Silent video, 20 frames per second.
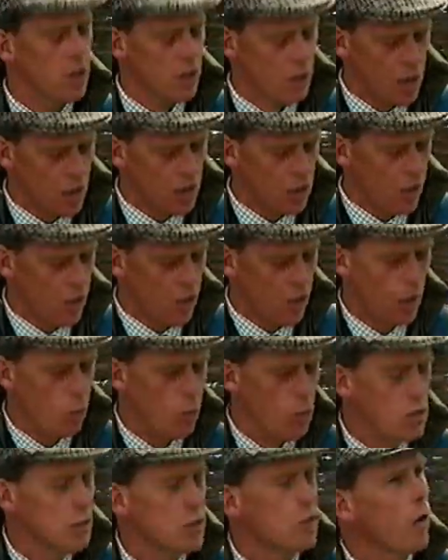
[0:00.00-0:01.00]
The other thing
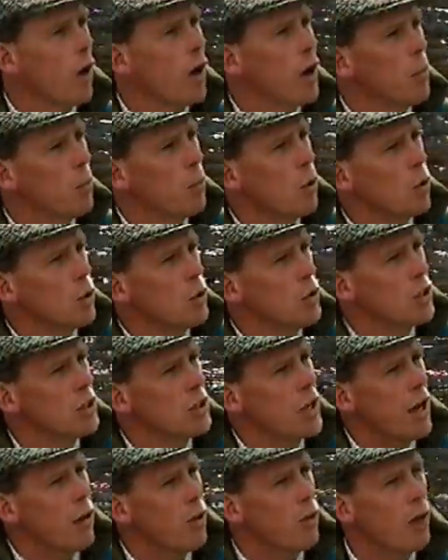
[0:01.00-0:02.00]
which is very important is
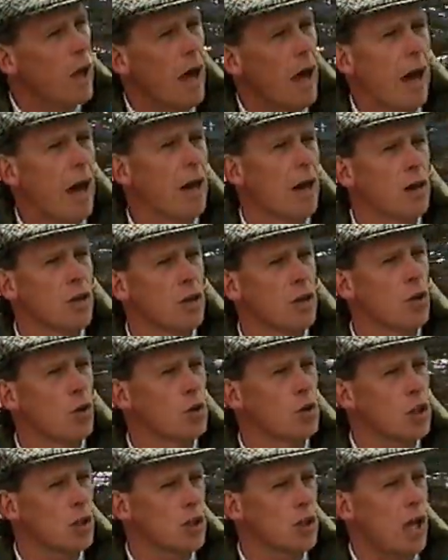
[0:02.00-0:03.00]
out there you're
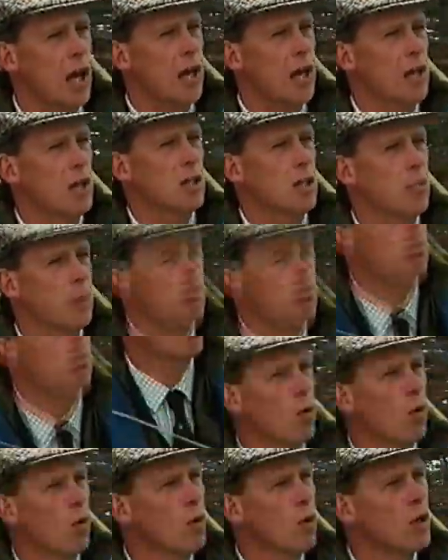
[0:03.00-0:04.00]
just that little bit
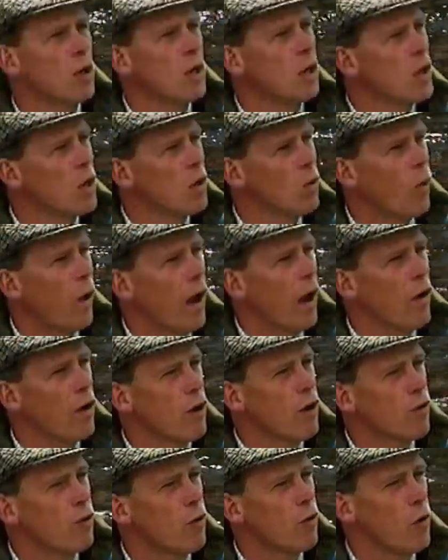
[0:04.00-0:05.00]
more
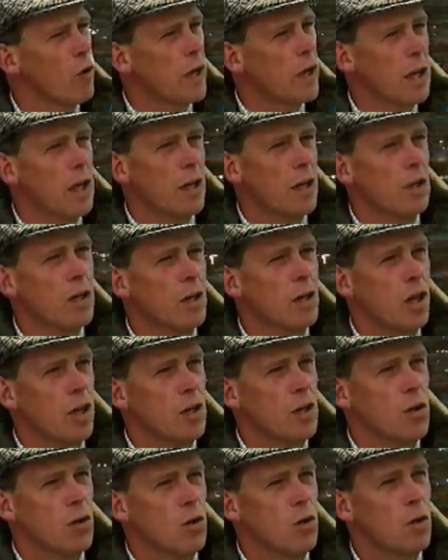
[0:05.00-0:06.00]
wary of falling in
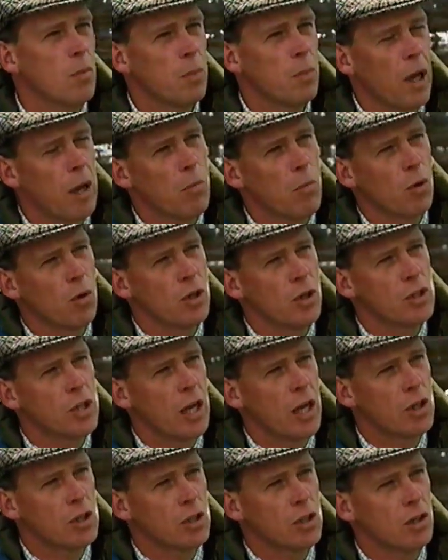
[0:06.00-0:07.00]
and you pay more
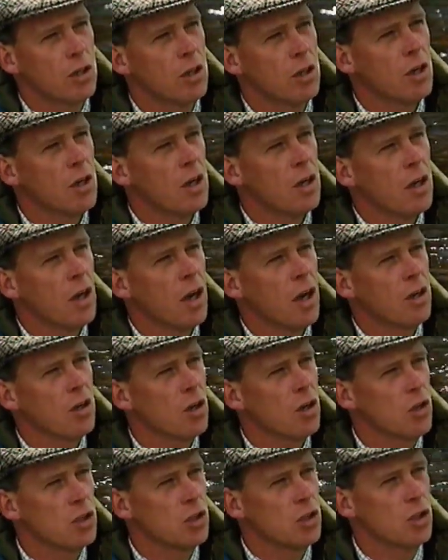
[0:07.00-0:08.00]
attention and
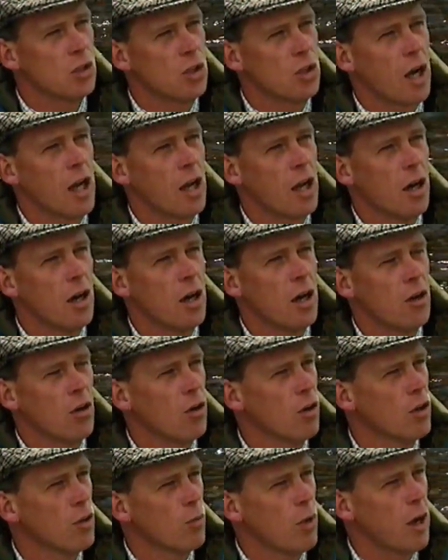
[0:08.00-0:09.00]
concentrate
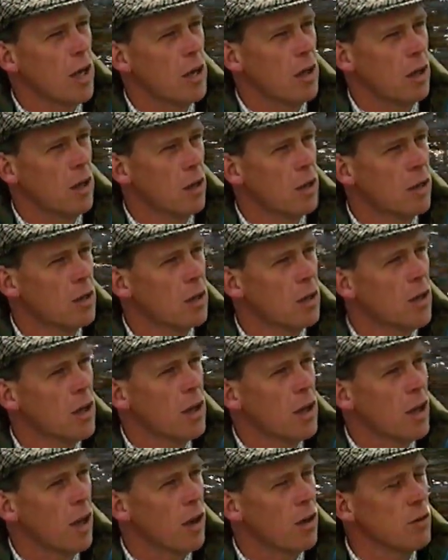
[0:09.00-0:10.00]
harder on the wading.
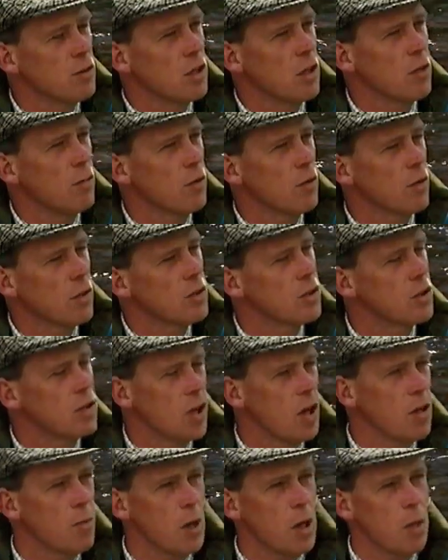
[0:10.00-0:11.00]
And I've seen
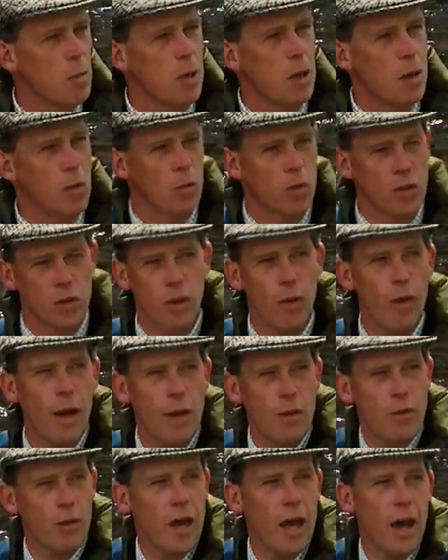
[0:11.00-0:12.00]
so many people go
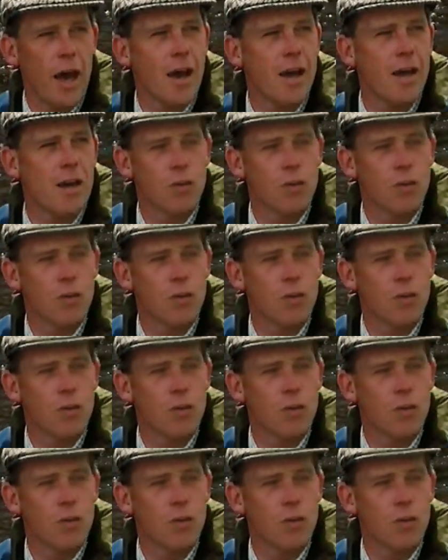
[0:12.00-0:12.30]
out there,